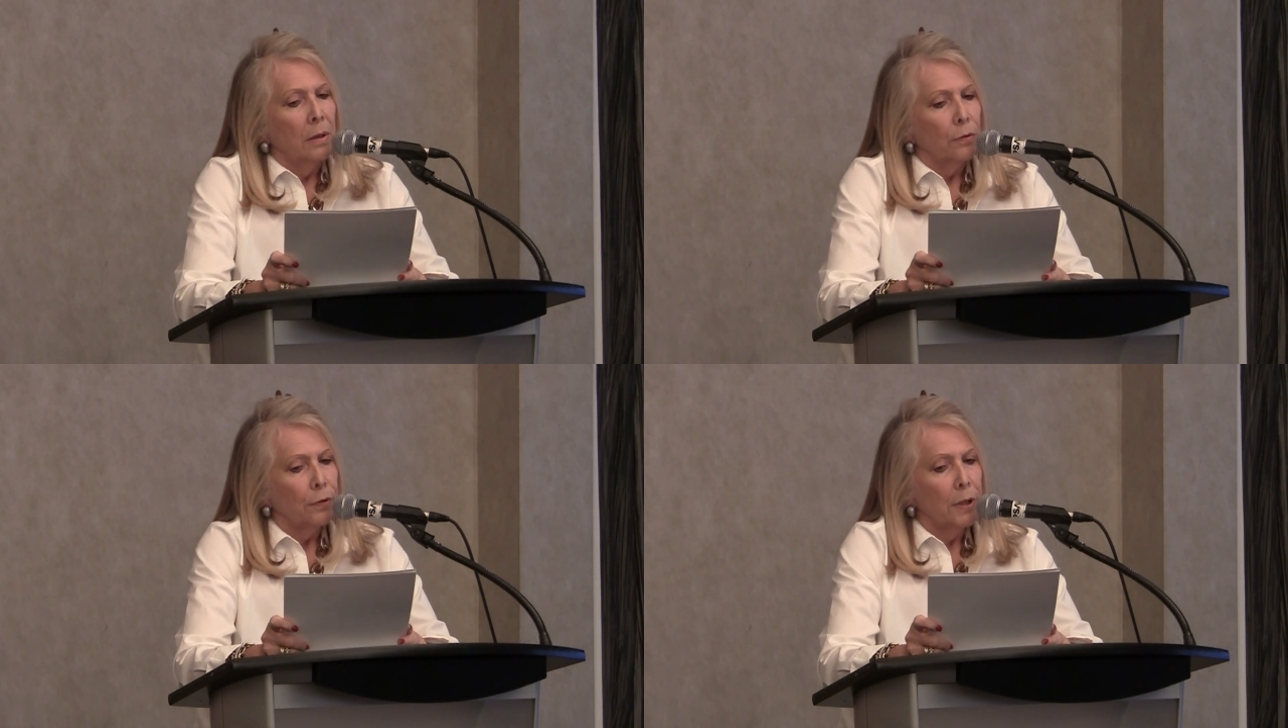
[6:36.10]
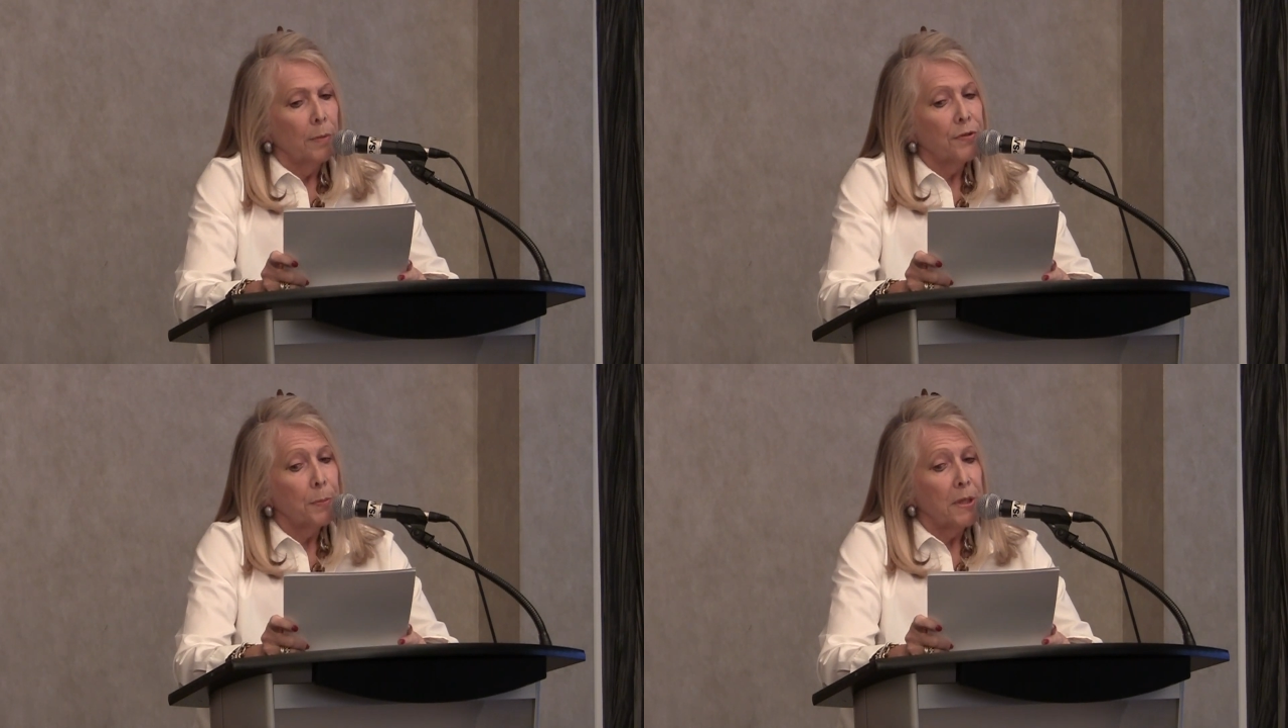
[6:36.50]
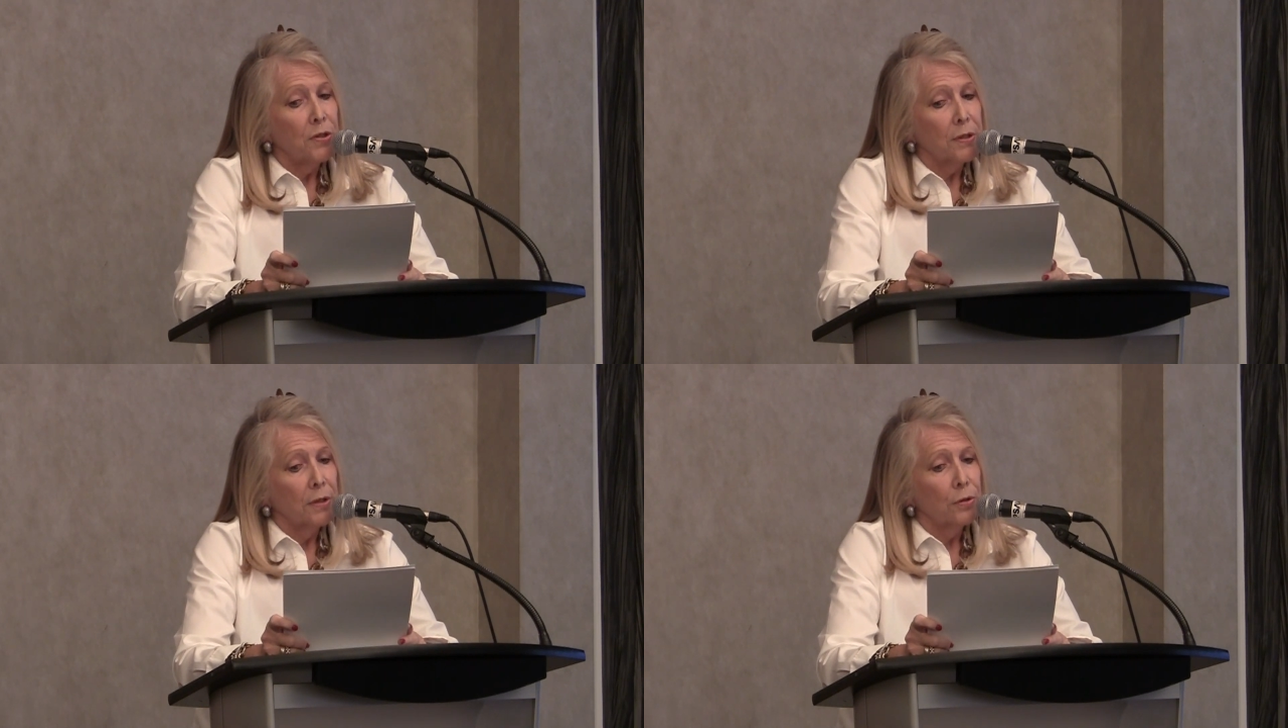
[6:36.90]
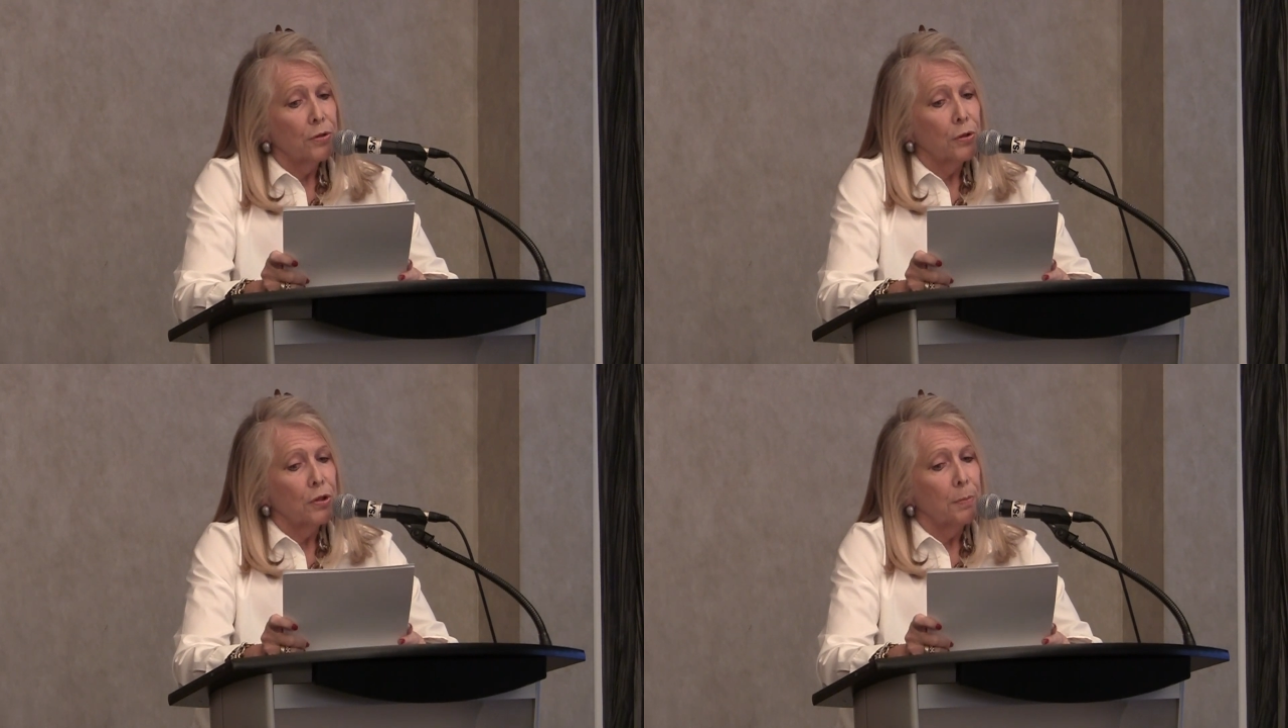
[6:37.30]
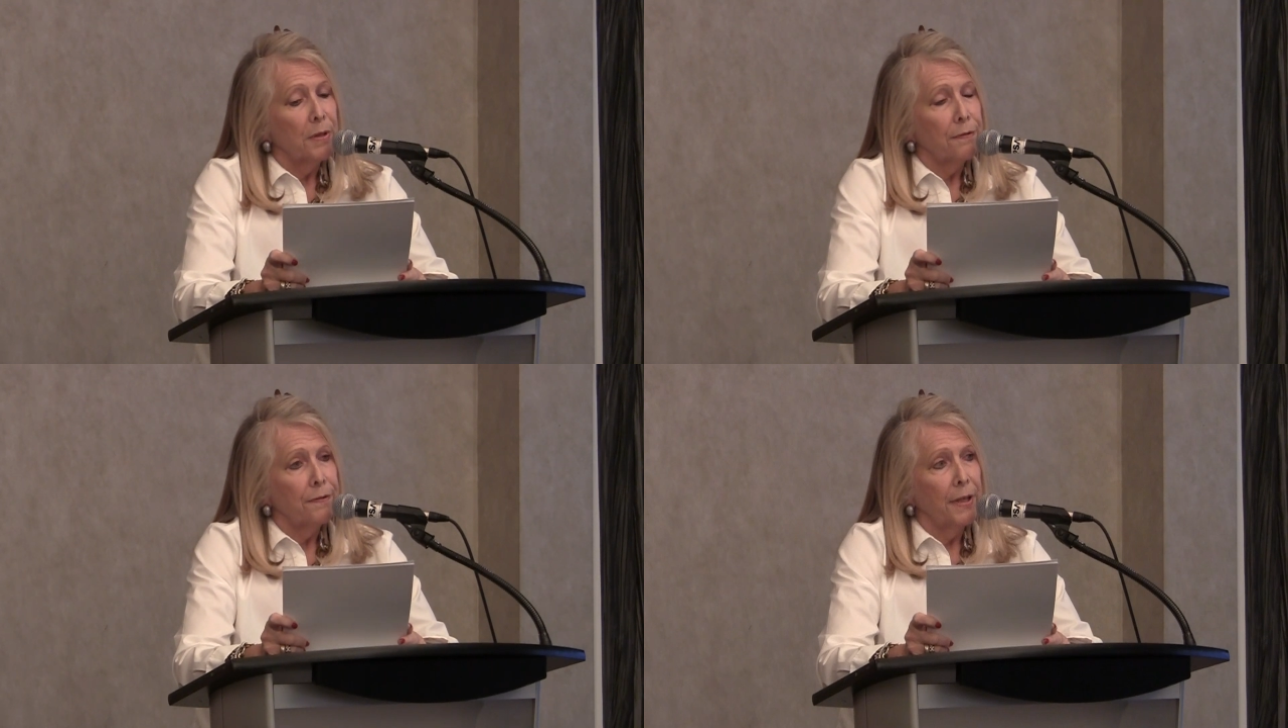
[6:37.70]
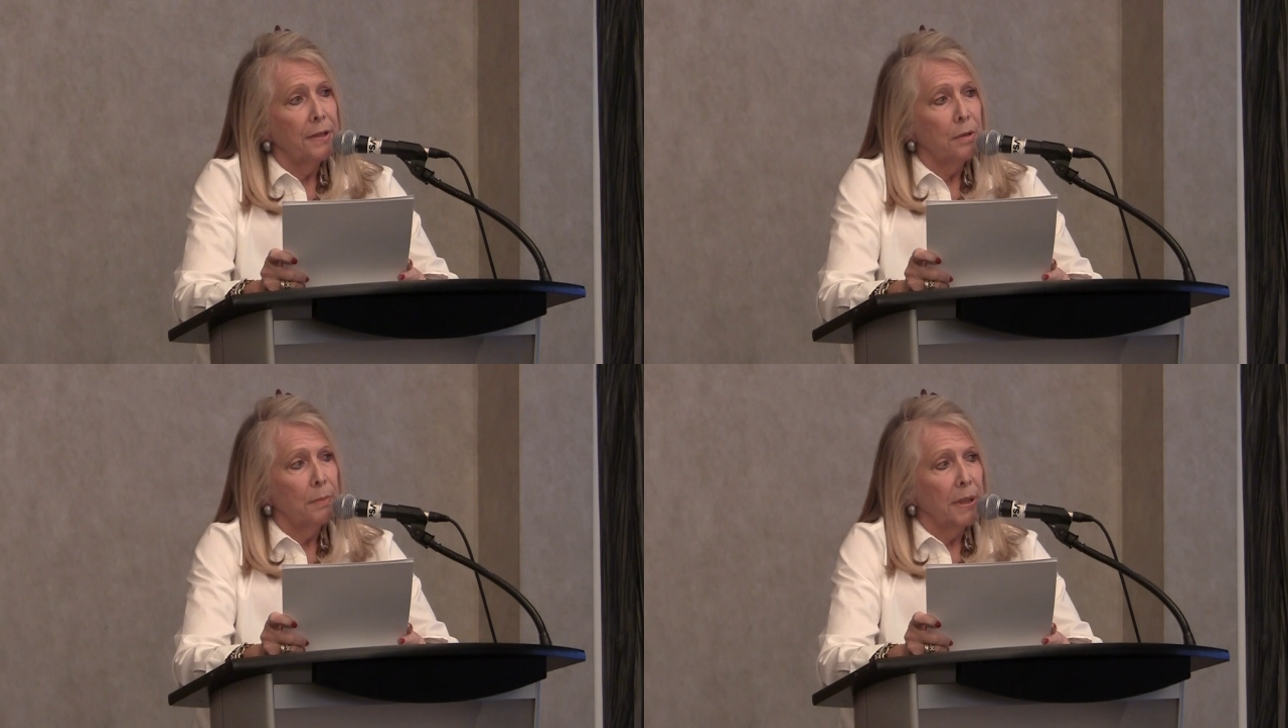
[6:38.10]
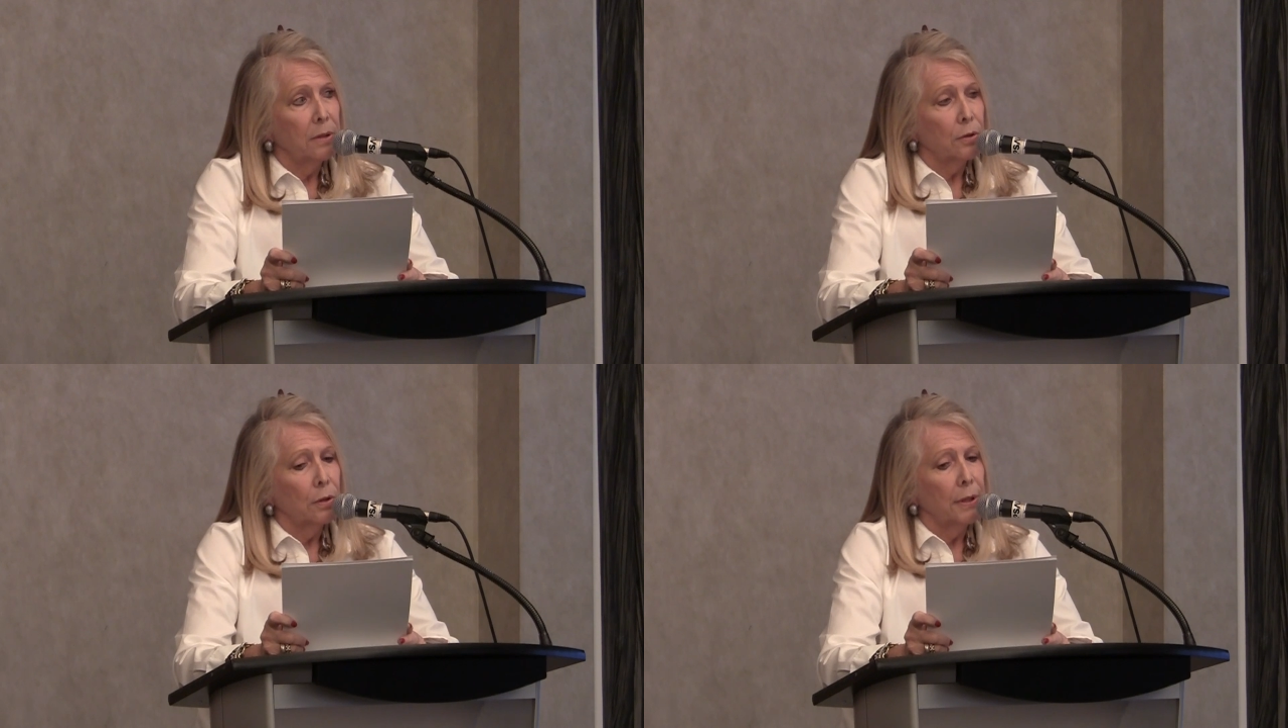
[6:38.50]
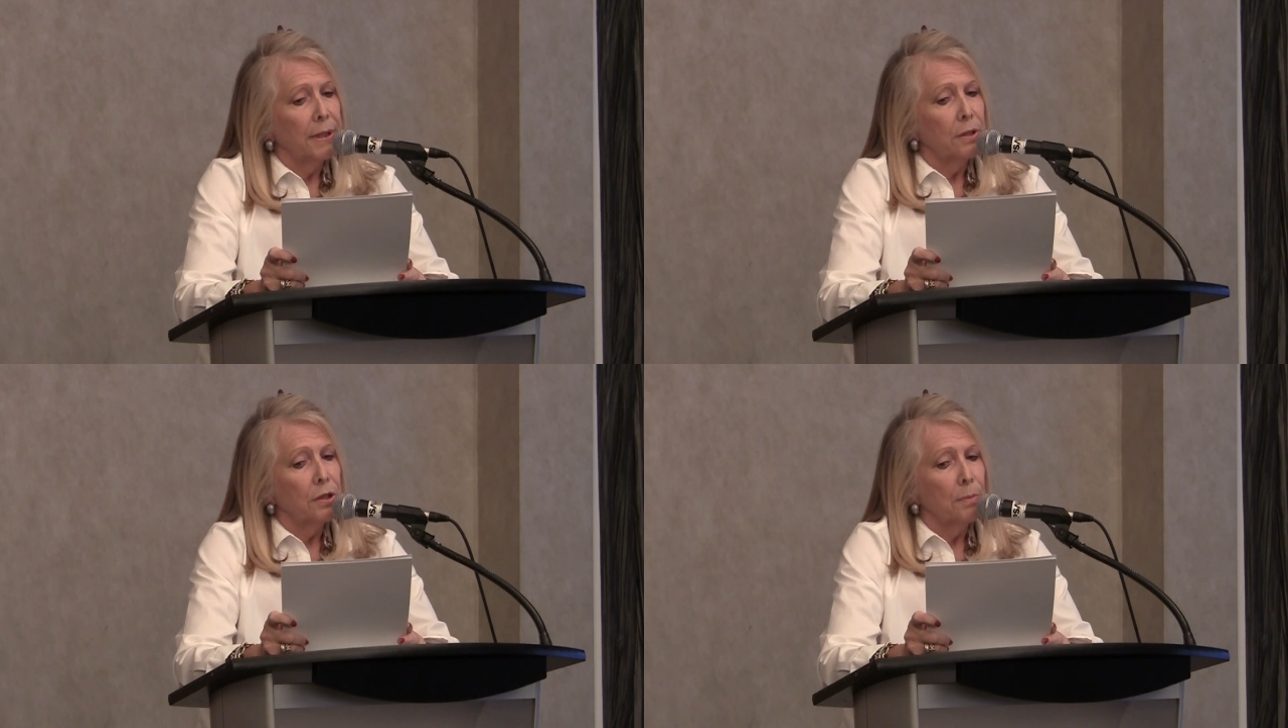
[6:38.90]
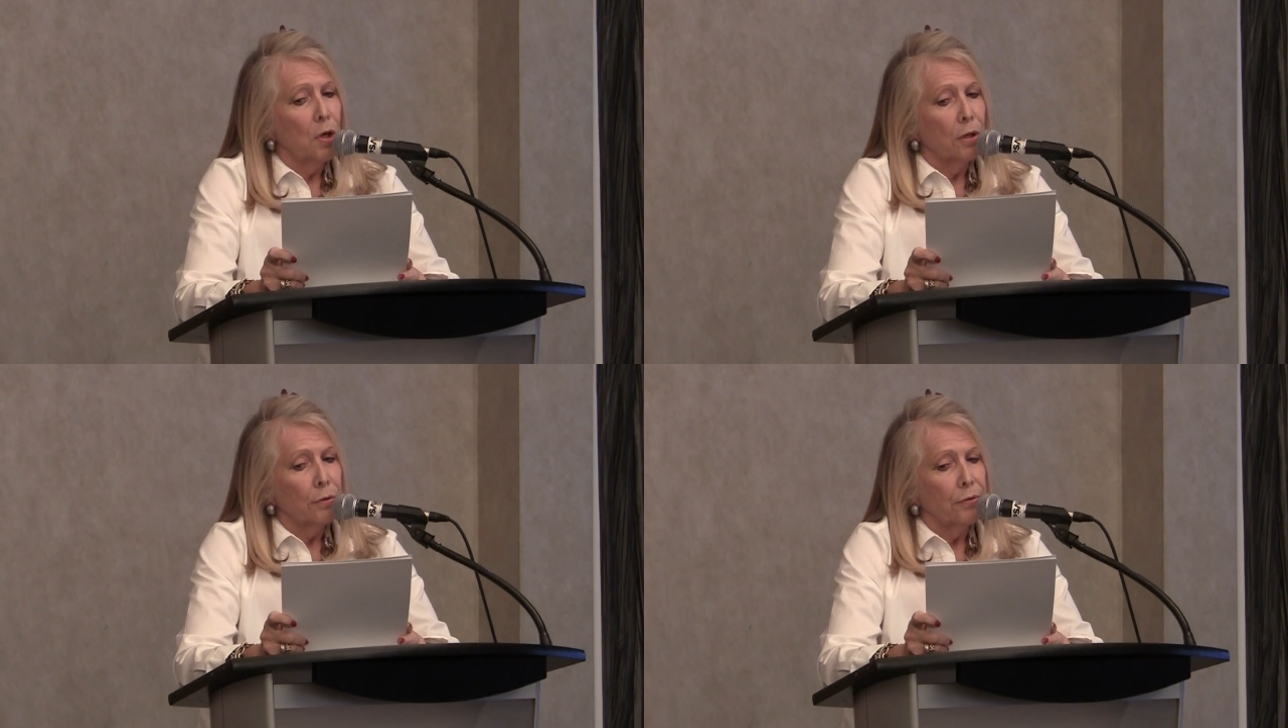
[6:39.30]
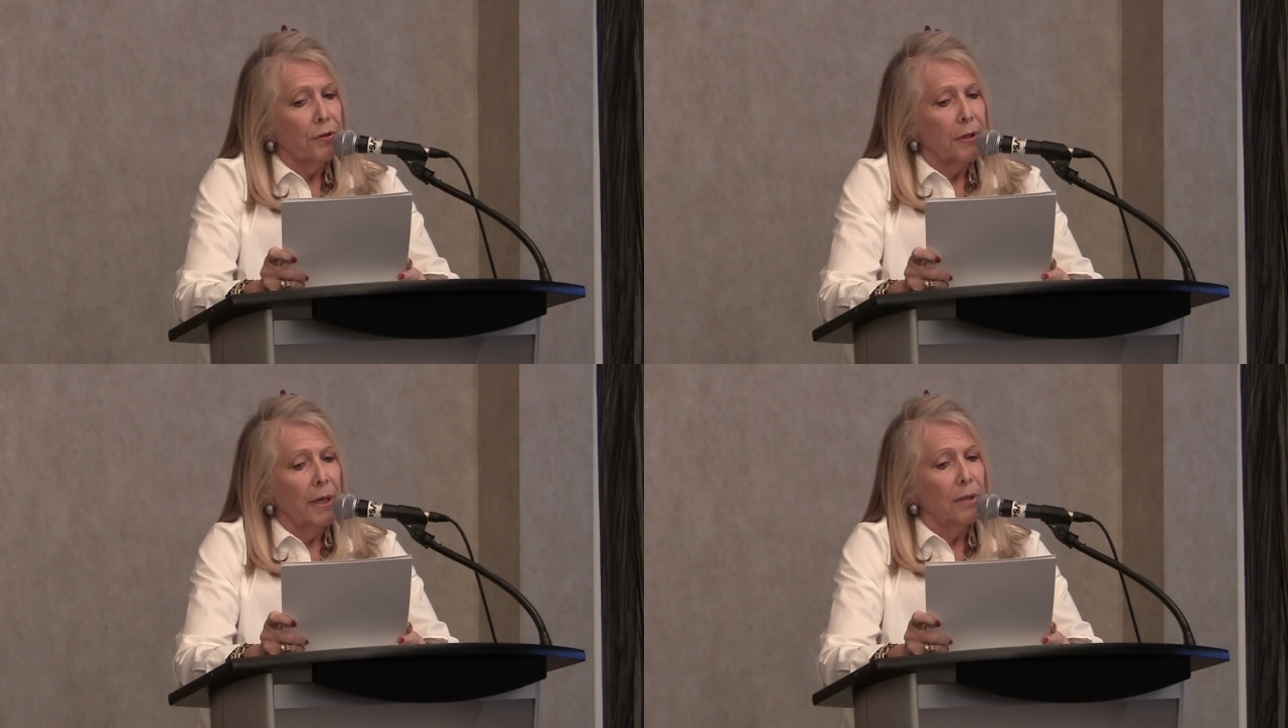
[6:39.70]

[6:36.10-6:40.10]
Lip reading: Freedom of speech is understood to be fundamental in a democracy,